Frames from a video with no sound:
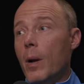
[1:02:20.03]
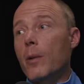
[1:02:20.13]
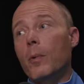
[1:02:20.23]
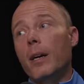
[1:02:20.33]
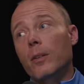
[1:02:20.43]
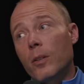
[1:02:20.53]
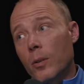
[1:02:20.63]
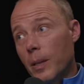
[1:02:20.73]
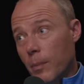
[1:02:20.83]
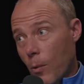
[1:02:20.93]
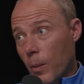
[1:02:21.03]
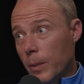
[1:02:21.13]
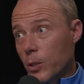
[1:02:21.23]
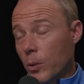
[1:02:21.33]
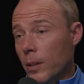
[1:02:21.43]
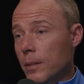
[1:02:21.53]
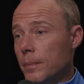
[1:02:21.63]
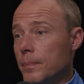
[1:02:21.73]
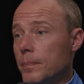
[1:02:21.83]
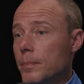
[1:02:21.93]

When we're a little bit more mature,